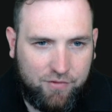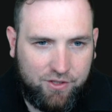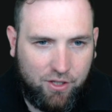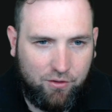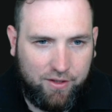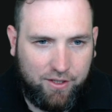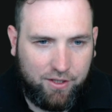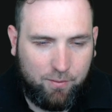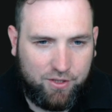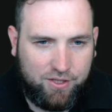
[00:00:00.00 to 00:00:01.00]
So, and the
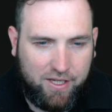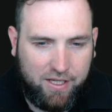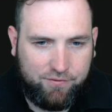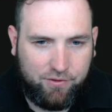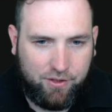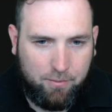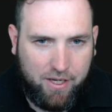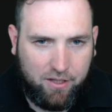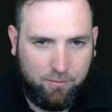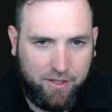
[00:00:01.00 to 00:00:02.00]
number stands for the
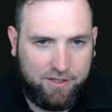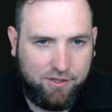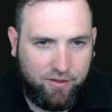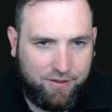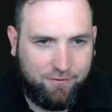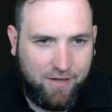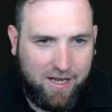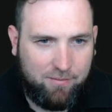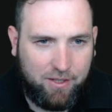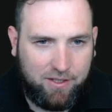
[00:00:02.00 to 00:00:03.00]
amount of minutes. So that's
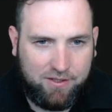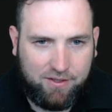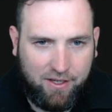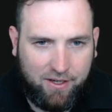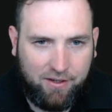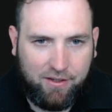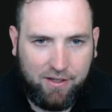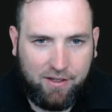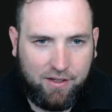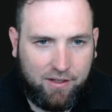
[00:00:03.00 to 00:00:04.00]
5 minutes there.
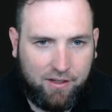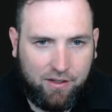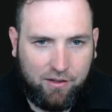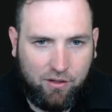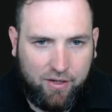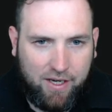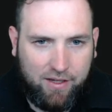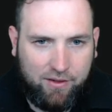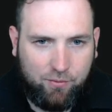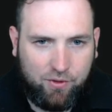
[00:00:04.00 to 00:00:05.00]
All
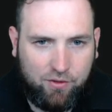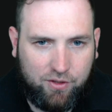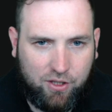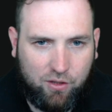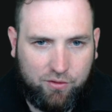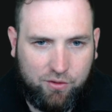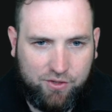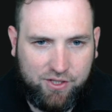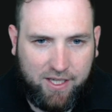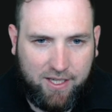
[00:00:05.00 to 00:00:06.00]
right. And then we're going to go
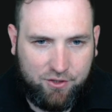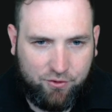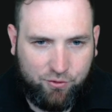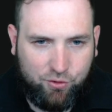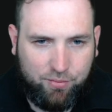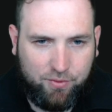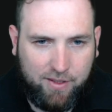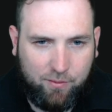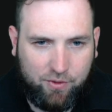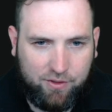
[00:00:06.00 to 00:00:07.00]
to set as group.
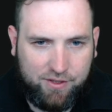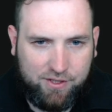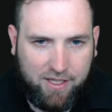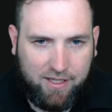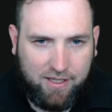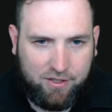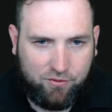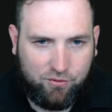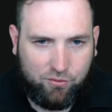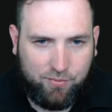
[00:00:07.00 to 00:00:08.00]
And we're going to set
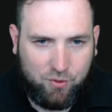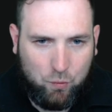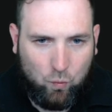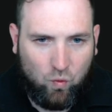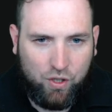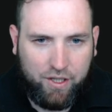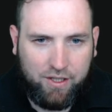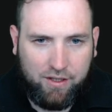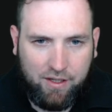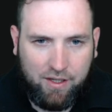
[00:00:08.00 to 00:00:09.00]
as group as
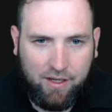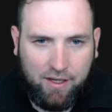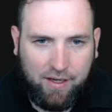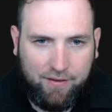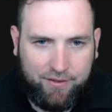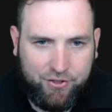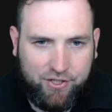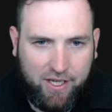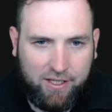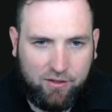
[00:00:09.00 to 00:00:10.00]
1. And the
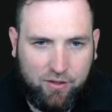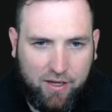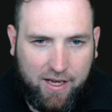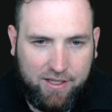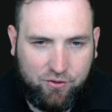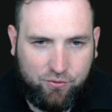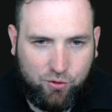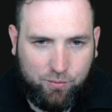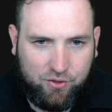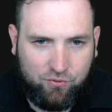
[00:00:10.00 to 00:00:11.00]
set as
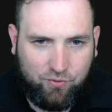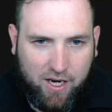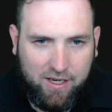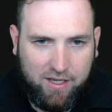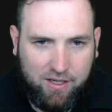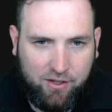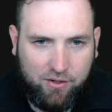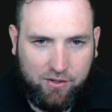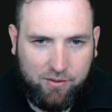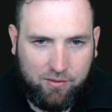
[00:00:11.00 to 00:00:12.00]
group is right
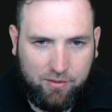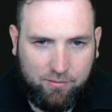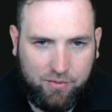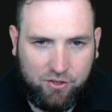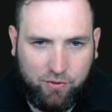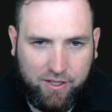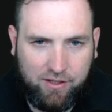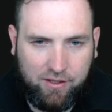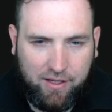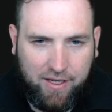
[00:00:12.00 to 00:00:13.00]
here
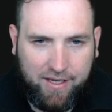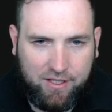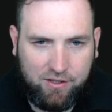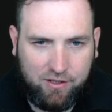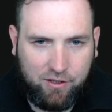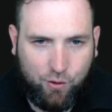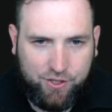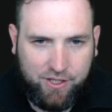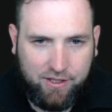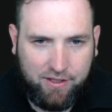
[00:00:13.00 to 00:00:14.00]
between the X to
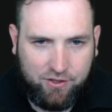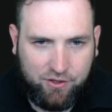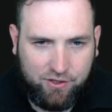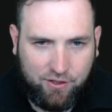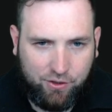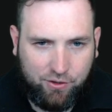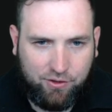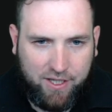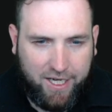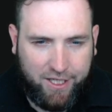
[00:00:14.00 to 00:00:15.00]
close it. It's just a
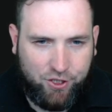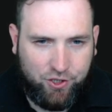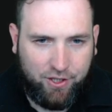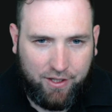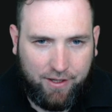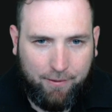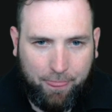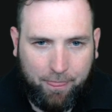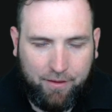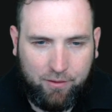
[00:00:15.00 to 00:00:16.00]
little dash.
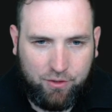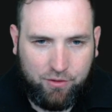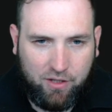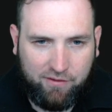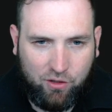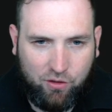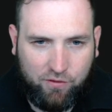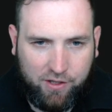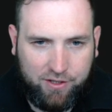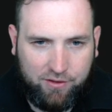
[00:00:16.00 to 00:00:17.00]
And when you hover
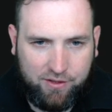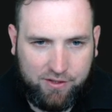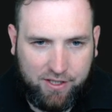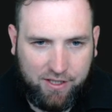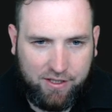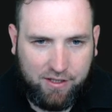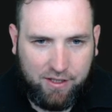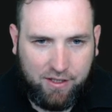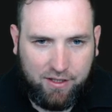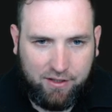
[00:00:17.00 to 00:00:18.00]
over it, you can see
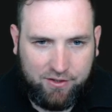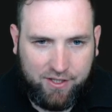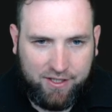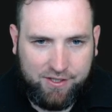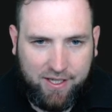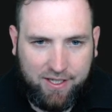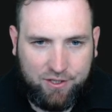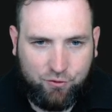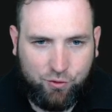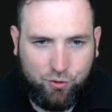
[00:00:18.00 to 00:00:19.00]
it'll say set
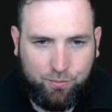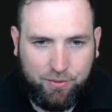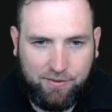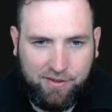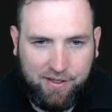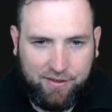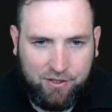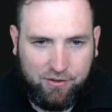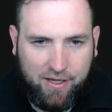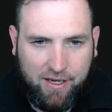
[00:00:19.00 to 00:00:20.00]
as group. And
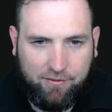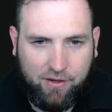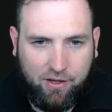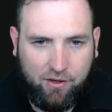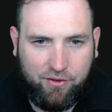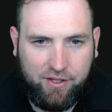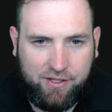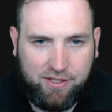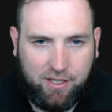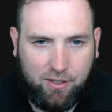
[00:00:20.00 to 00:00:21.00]
then you have all
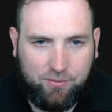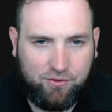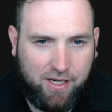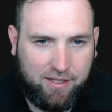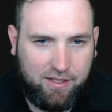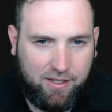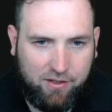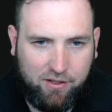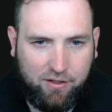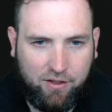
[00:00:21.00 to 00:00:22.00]
these setups right
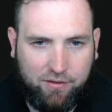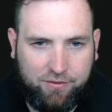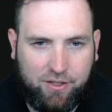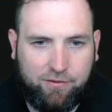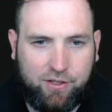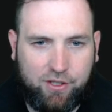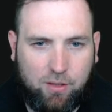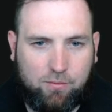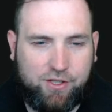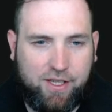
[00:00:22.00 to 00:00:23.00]
there of different
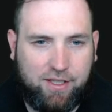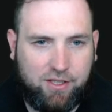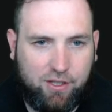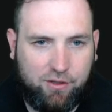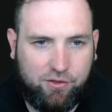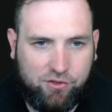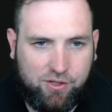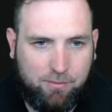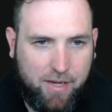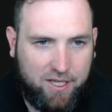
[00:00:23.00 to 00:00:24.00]
numbers and colors
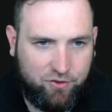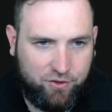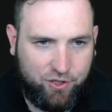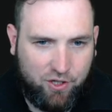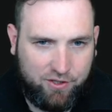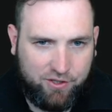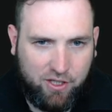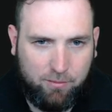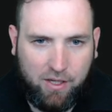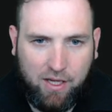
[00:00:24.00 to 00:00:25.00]
to match your charts
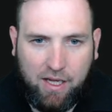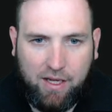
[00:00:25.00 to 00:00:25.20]
up.